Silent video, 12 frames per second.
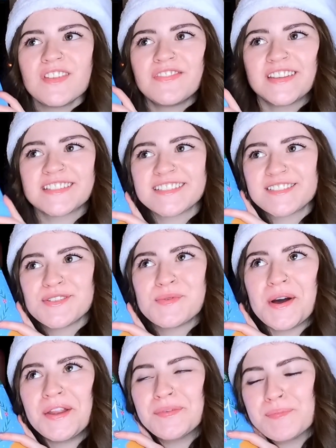This is the
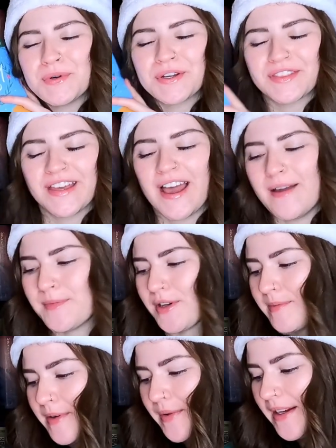one book that I'm
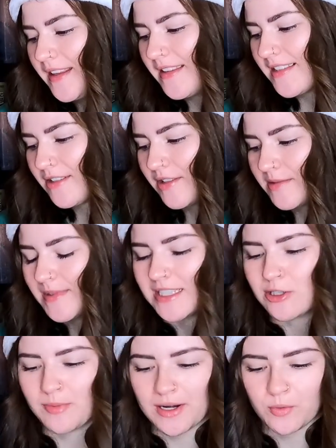going to be reading this
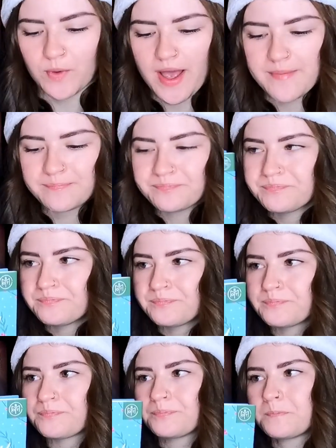Christmas no matter what.
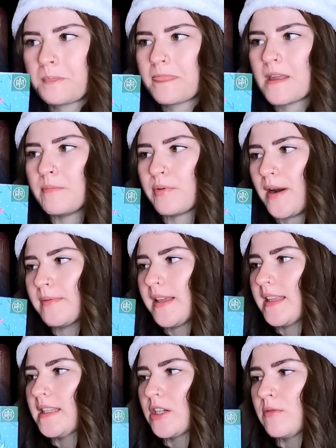
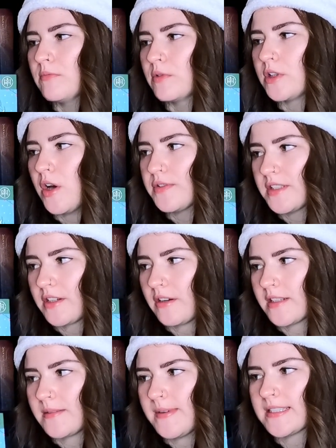Probably a little closer to
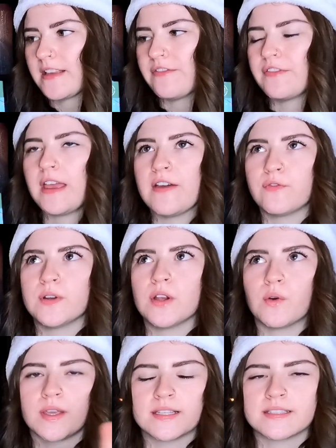Christmas if we
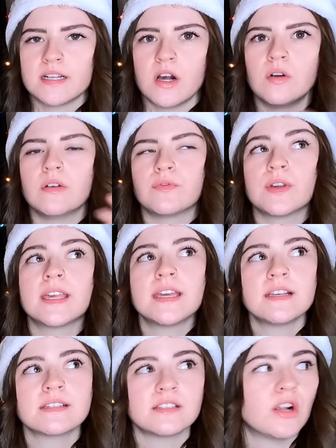don't get snow. If we
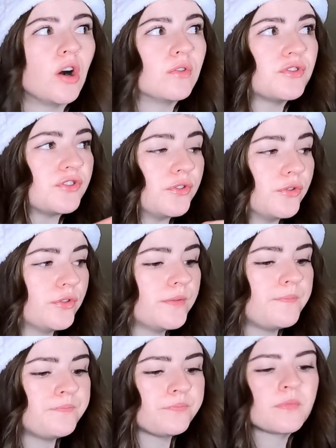get a snow
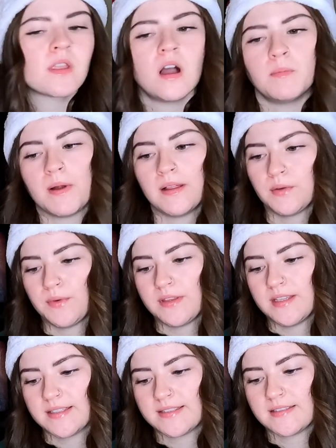soon, I'll probably
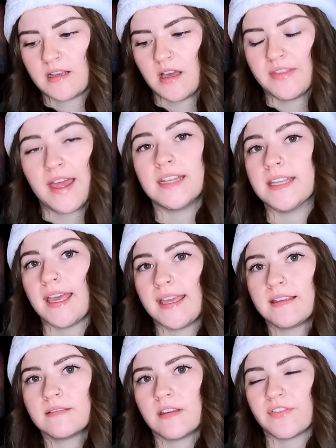read this on that
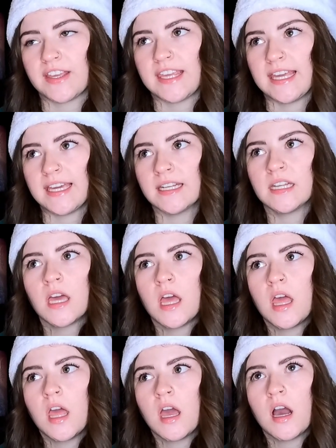day if I can.
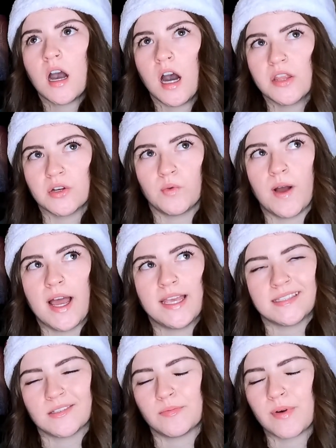
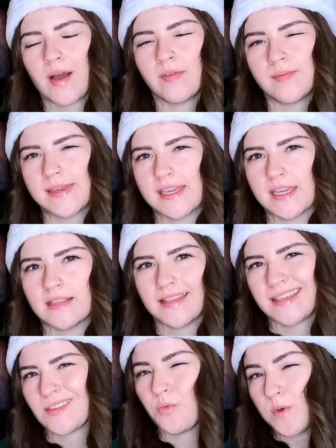Otherwise, it'll probably be
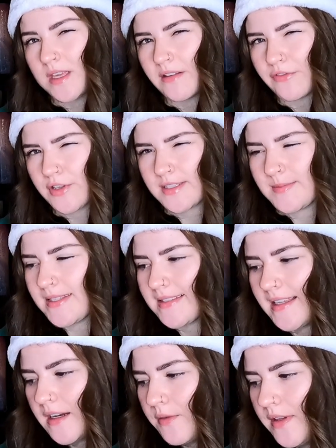like the week of Christmas
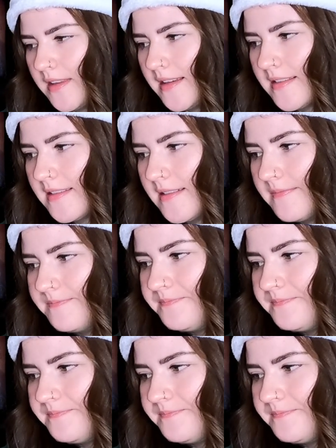that I read this.